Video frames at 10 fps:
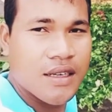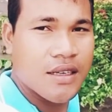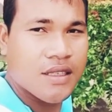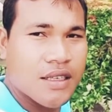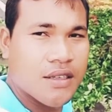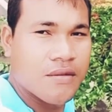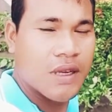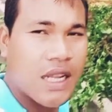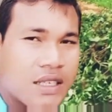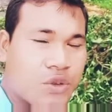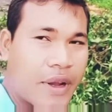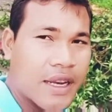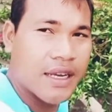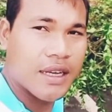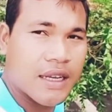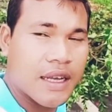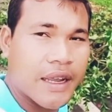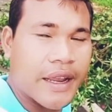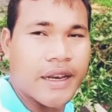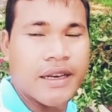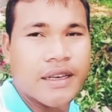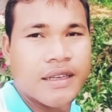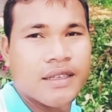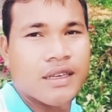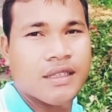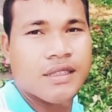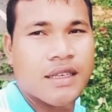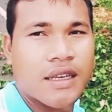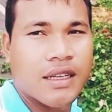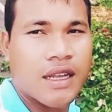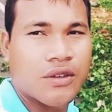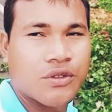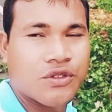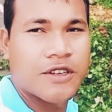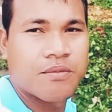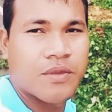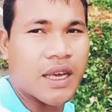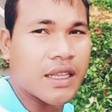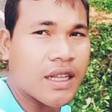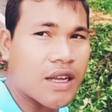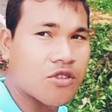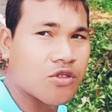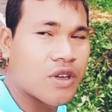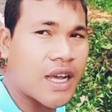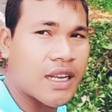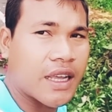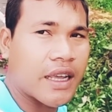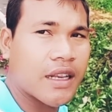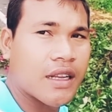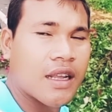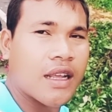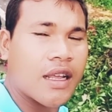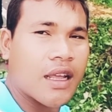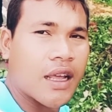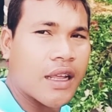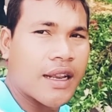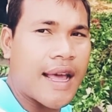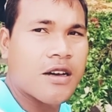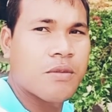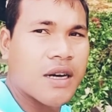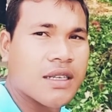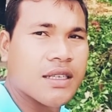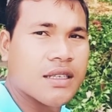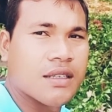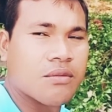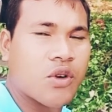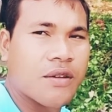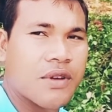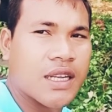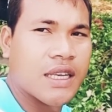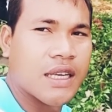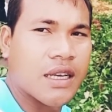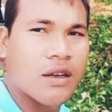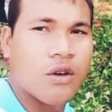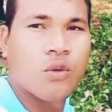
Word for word: see with us together and yes, and how to trim and how to cut and how about the bougainvillea over